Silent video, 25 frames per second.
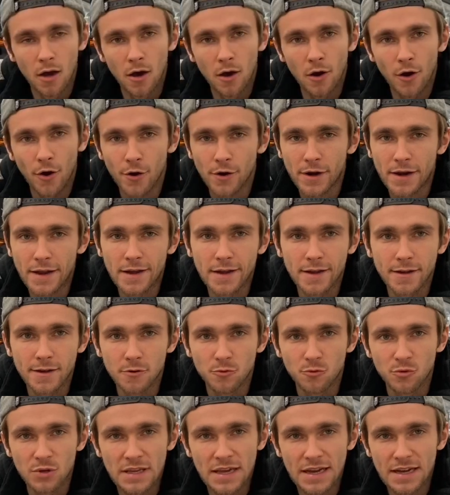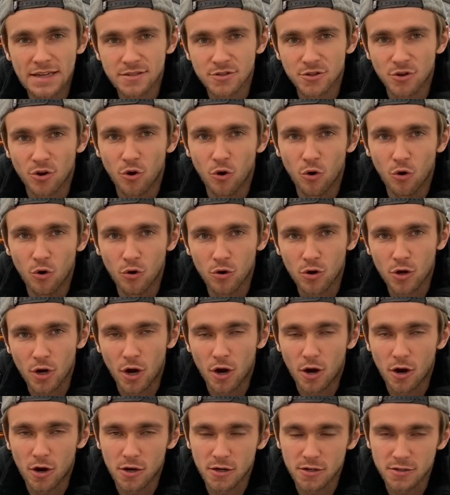Okay, we got the whole
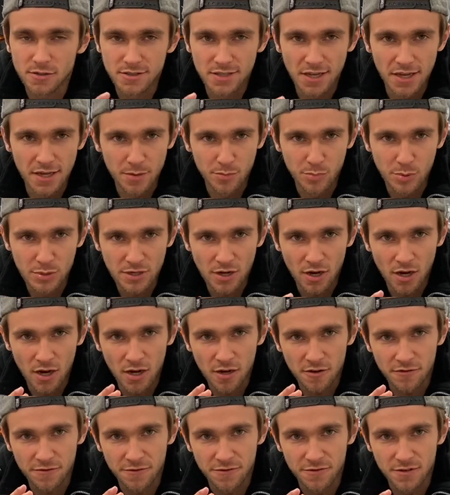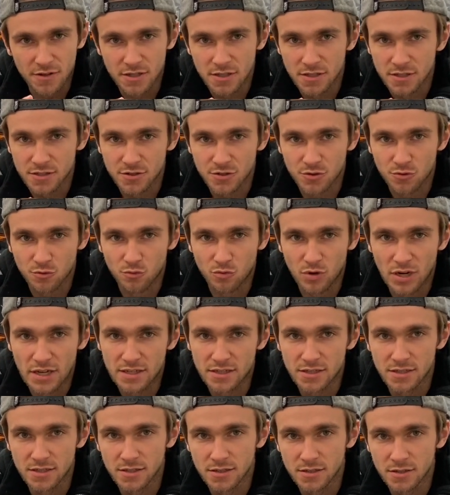car taped off. It's
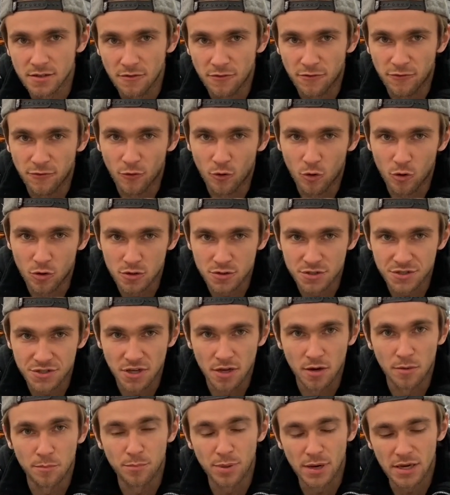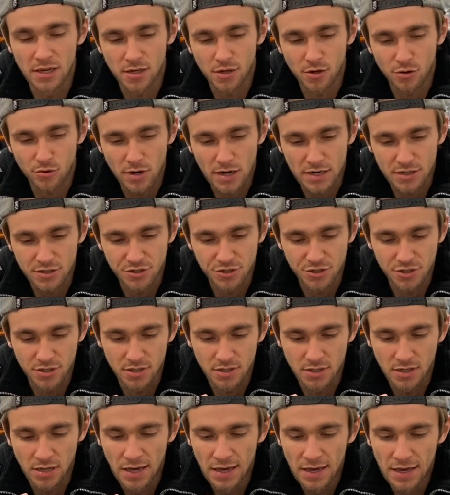ready for some paint
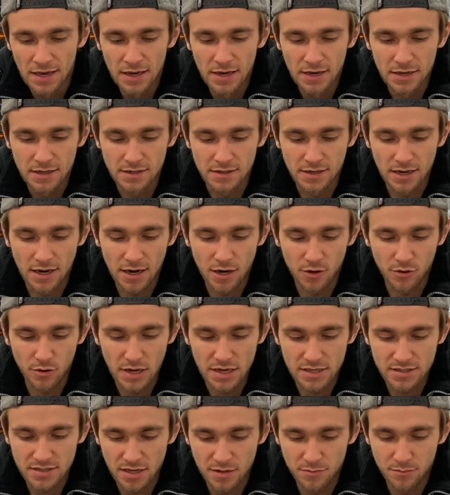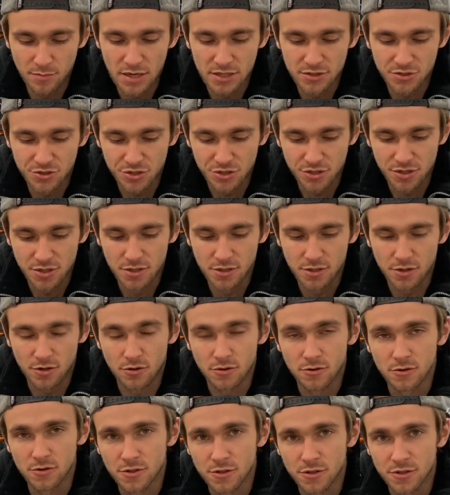correction. Now, as I mentioned
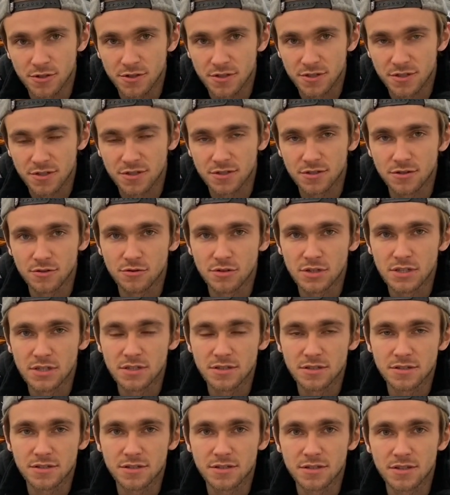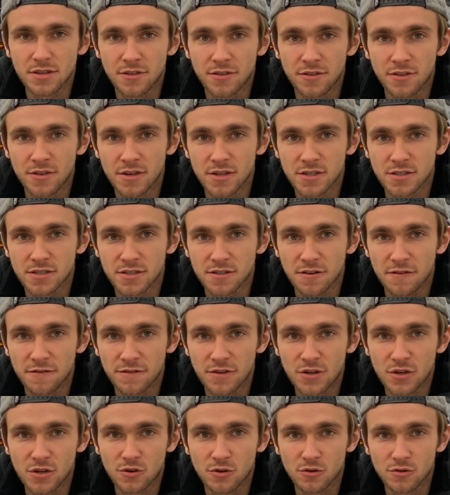earlier in the series, this
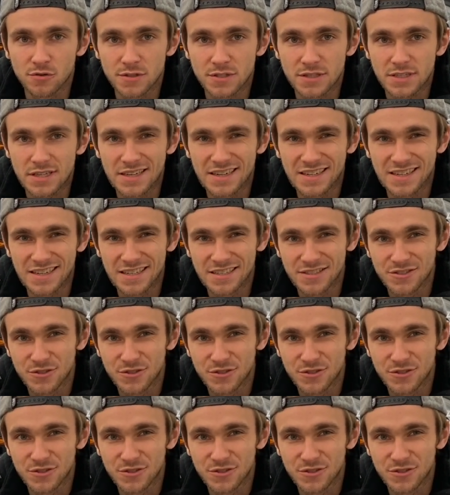vehicle is getting a